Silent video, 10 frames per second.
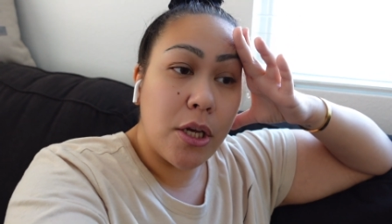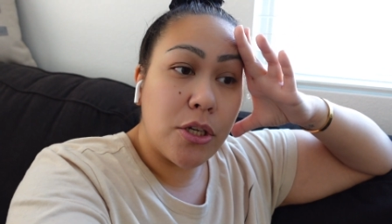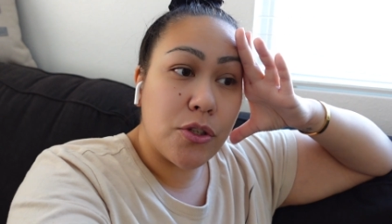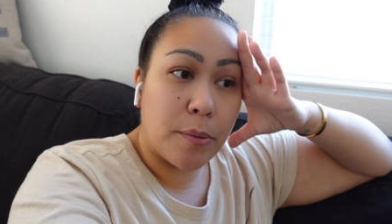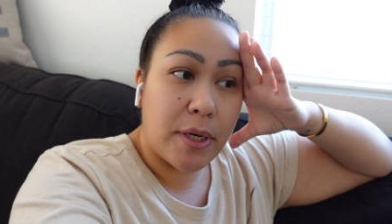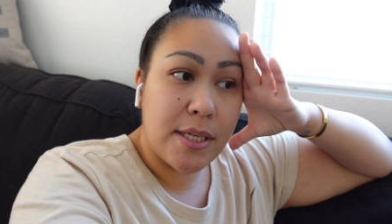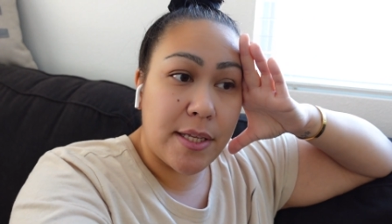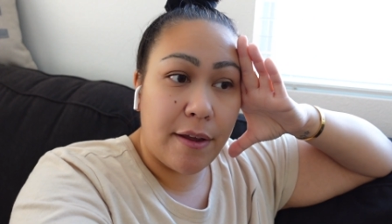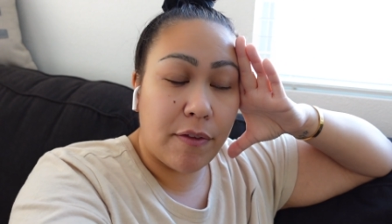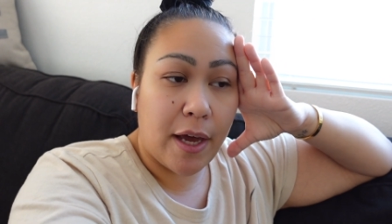So I'm going to
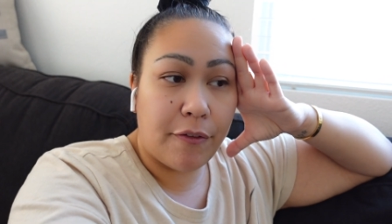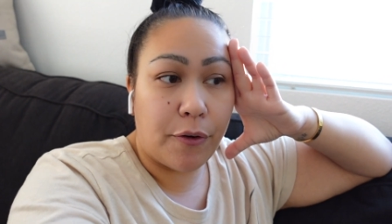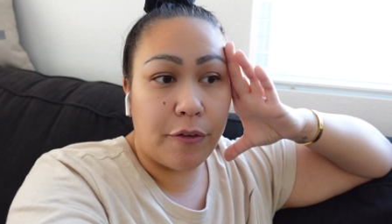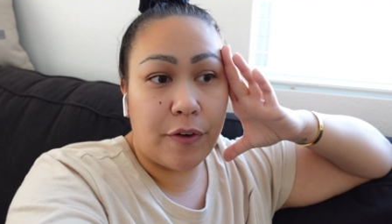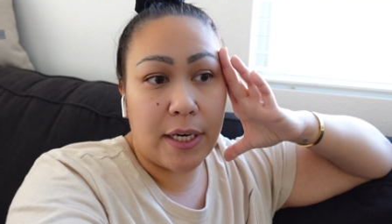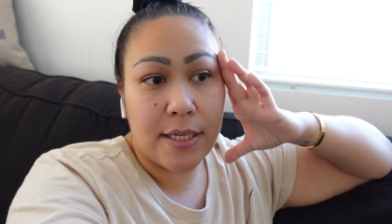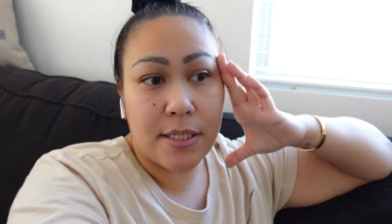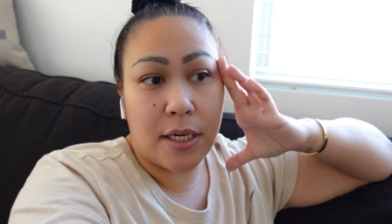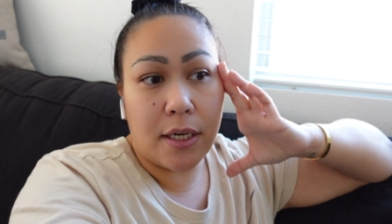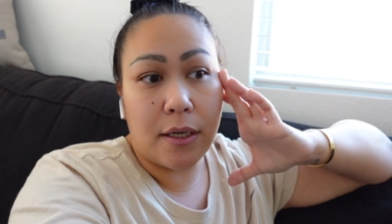save that for
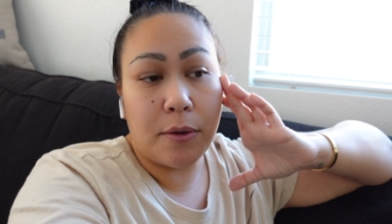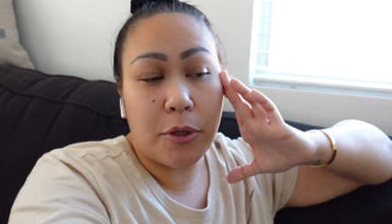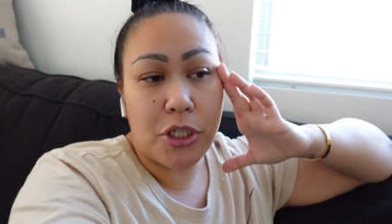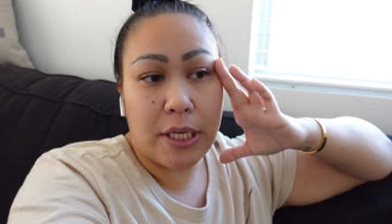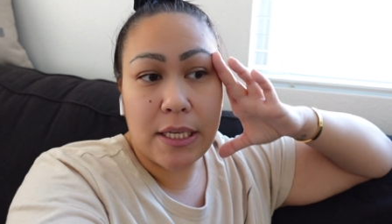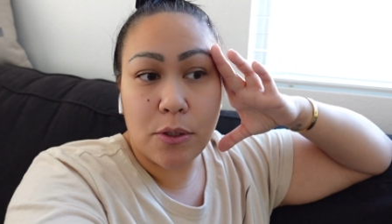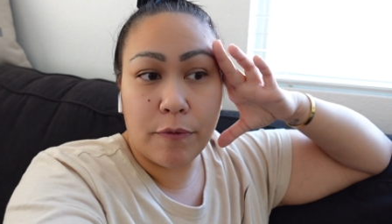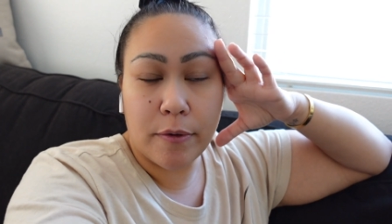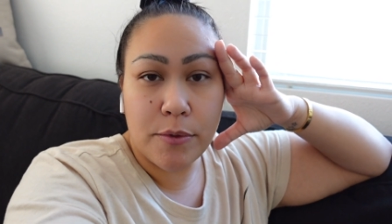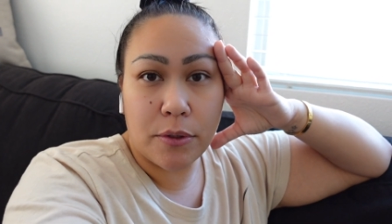Vanessa. When she gets home
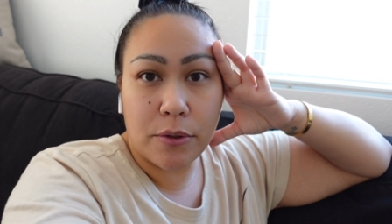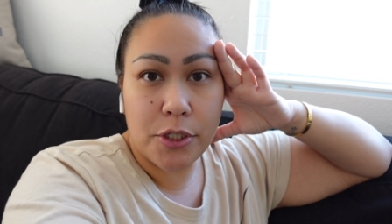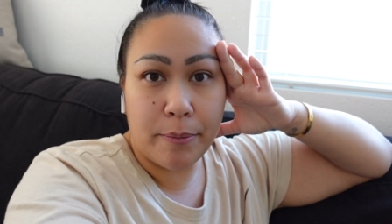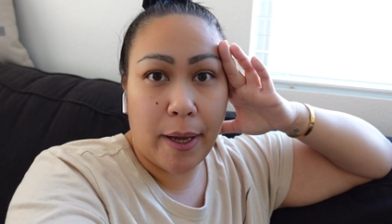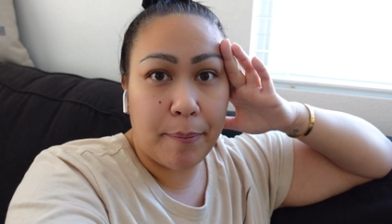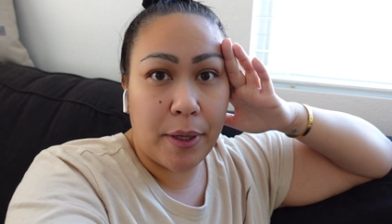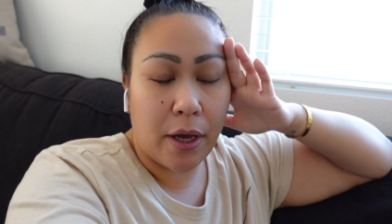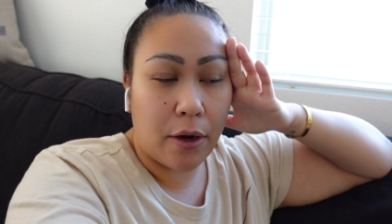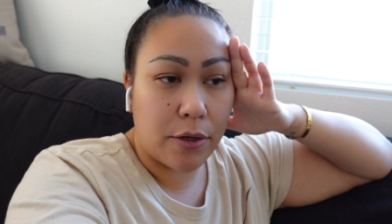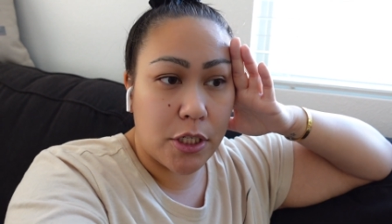from school, she might be
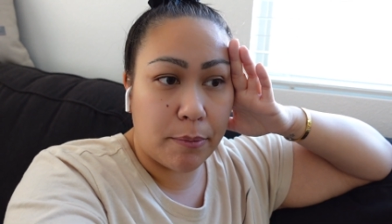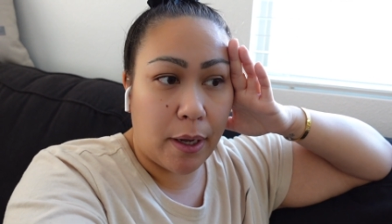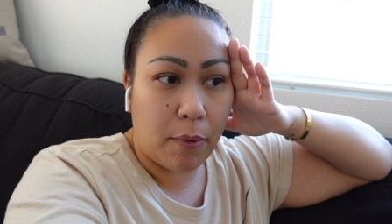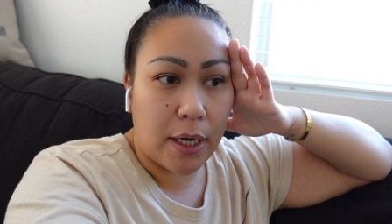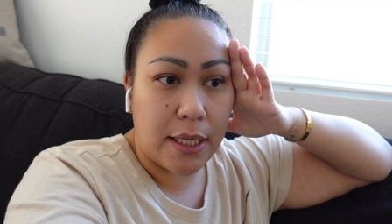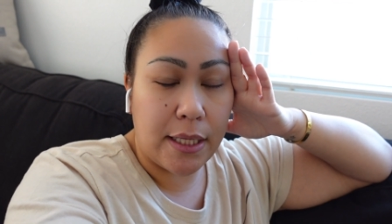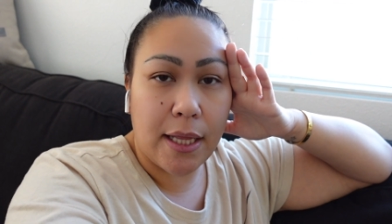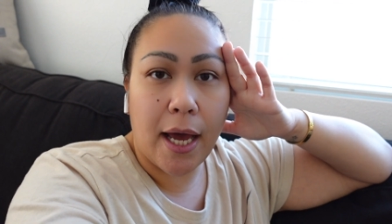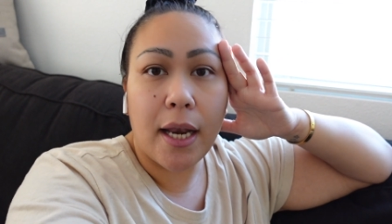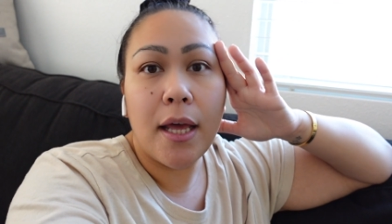hungry. She might want to eat
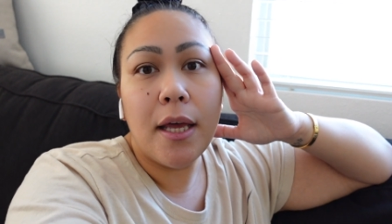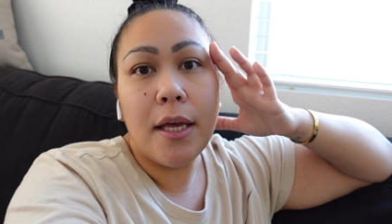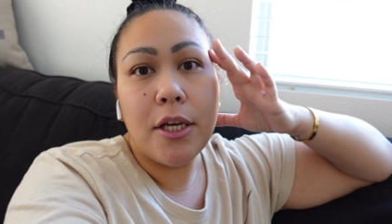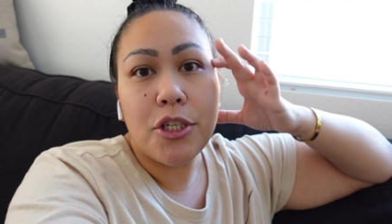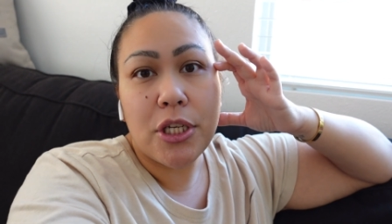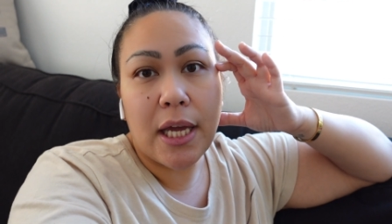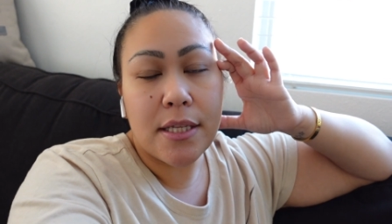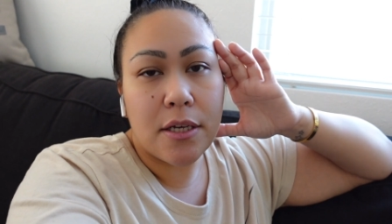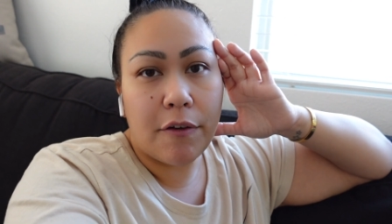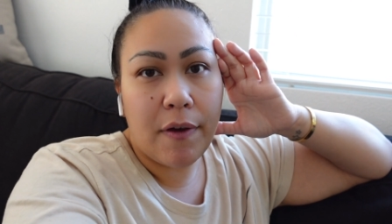that. She
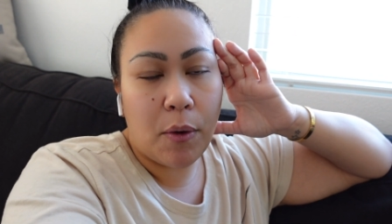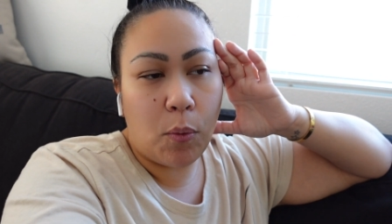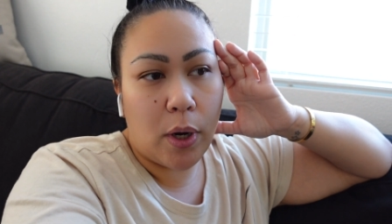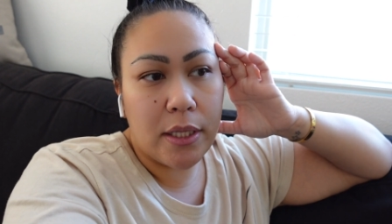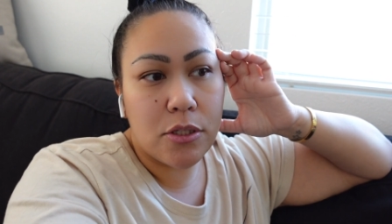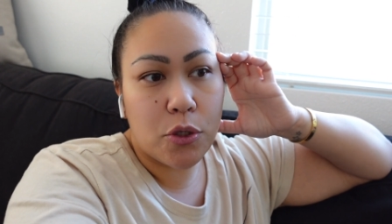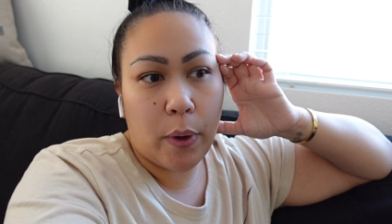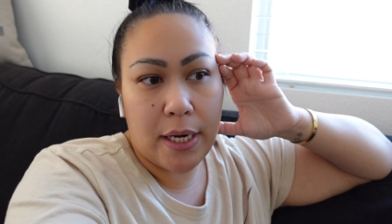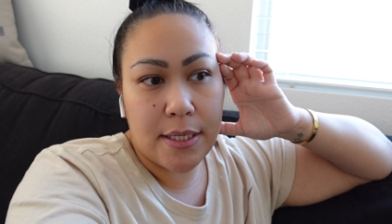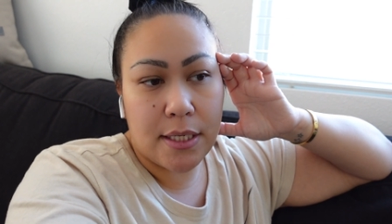gets off at
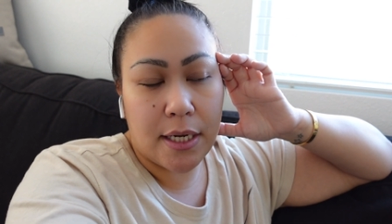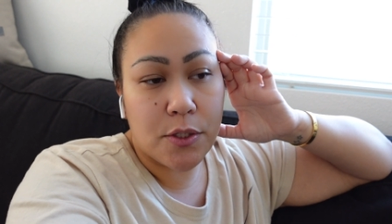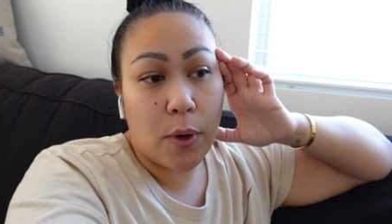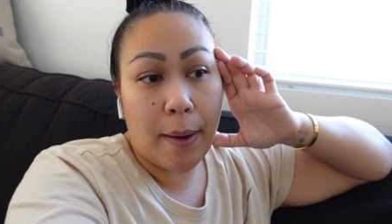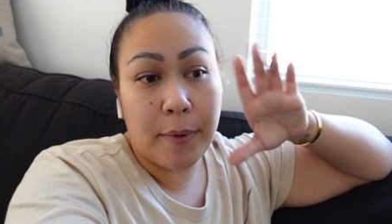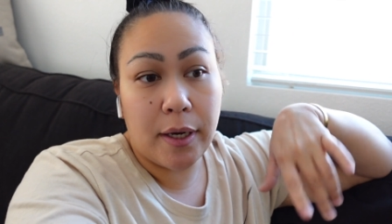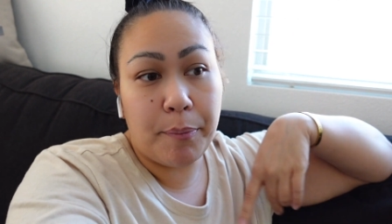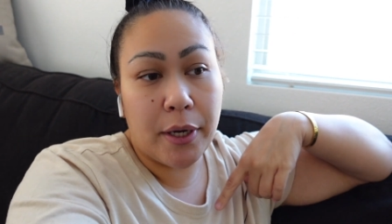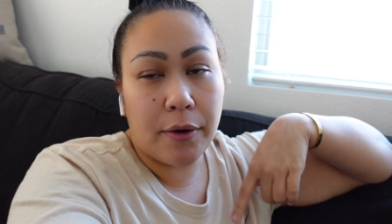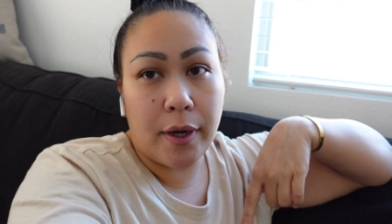1.20 today, so I'm going to
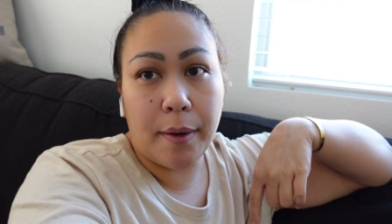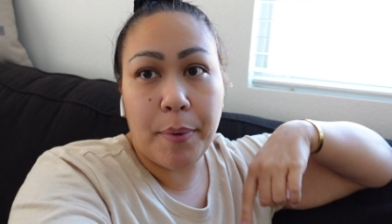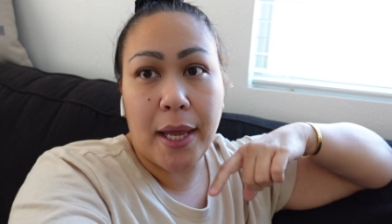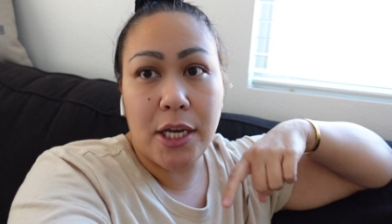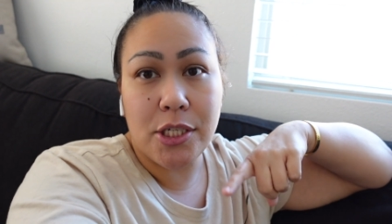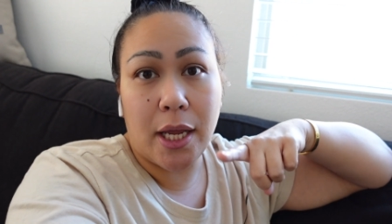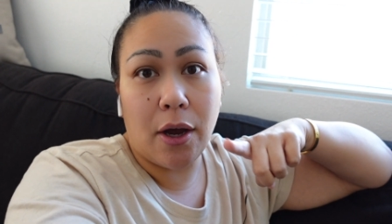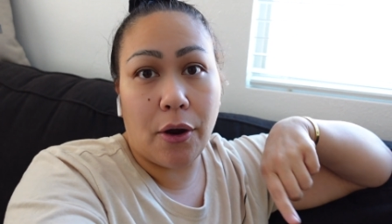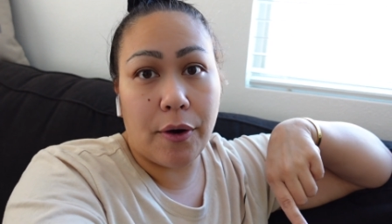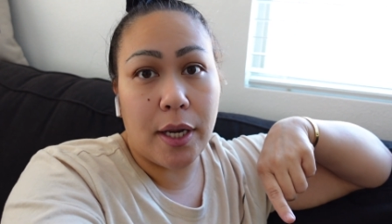pick her up. AJ
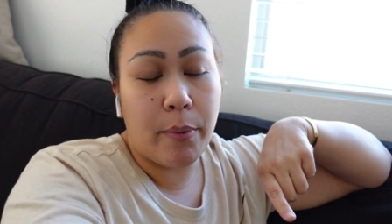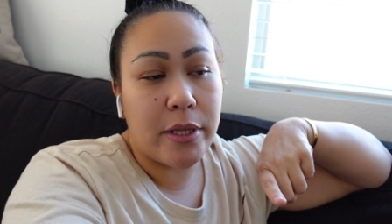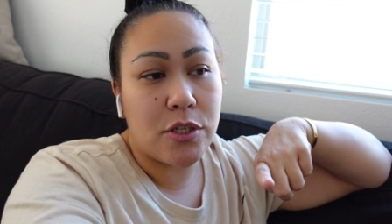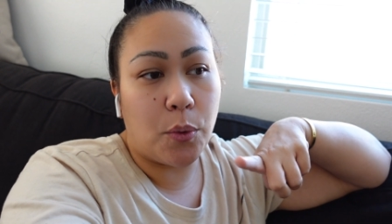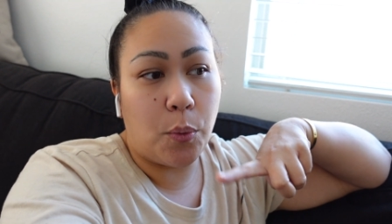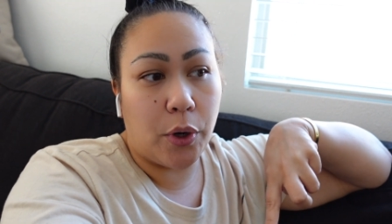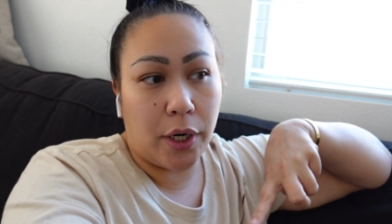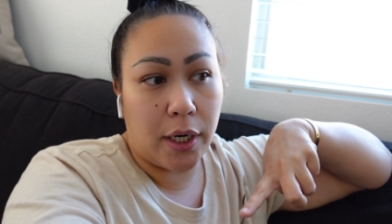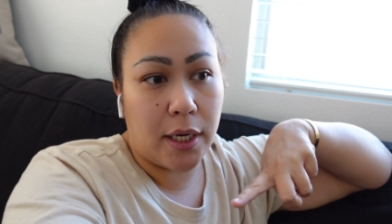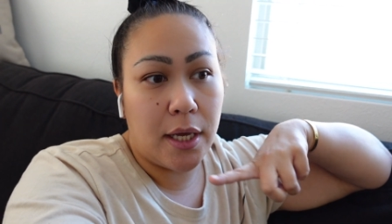already went to
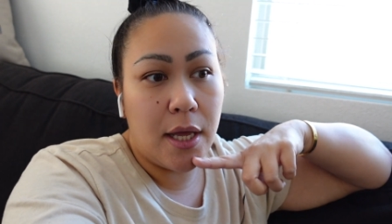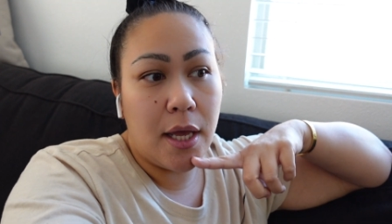work.